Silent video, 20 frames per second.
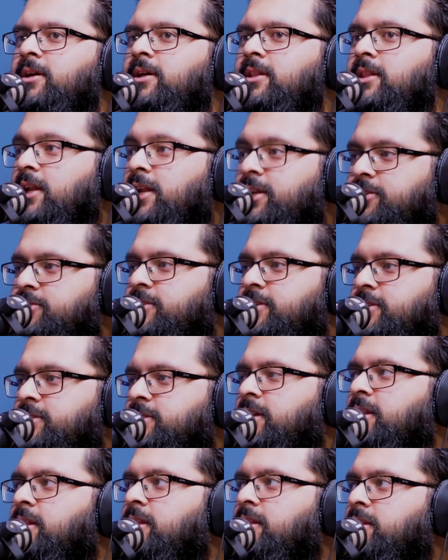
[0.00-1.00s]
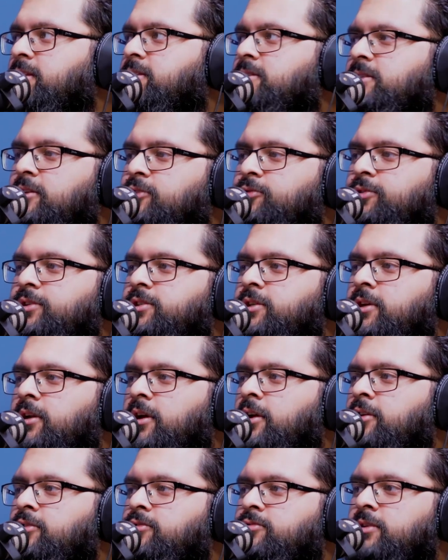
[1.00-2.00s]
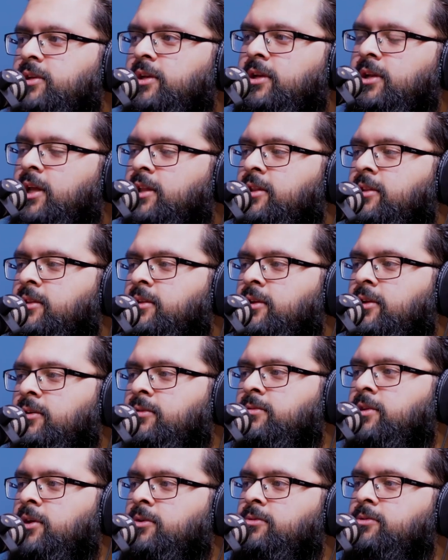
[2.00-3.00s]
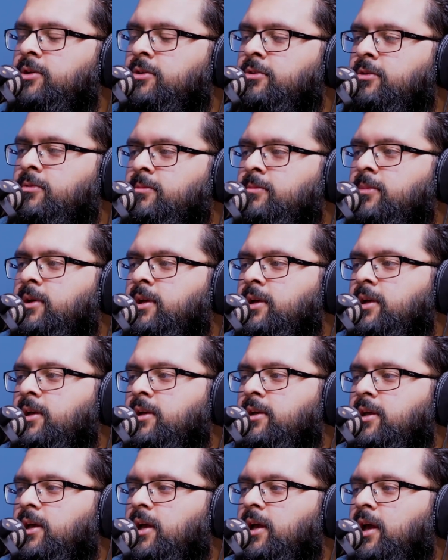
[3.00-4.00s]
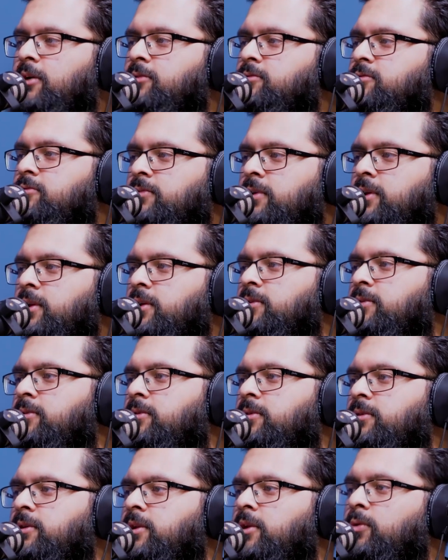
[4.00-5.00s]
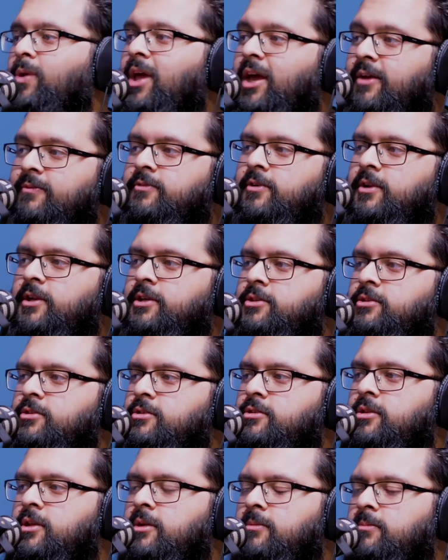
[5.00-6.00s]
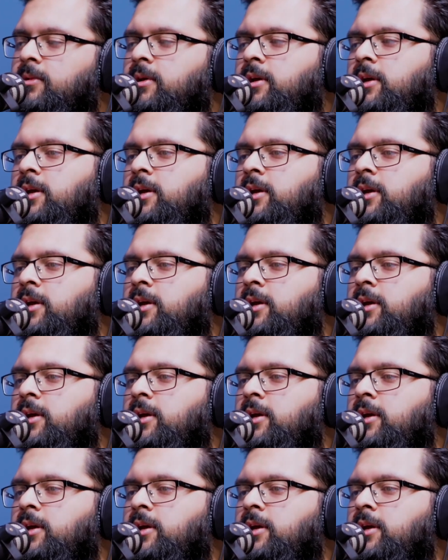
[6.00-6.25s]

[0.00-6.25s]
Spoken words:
they literally said, this is a Christian country, don't tell them how to run it, or we have to listen to them.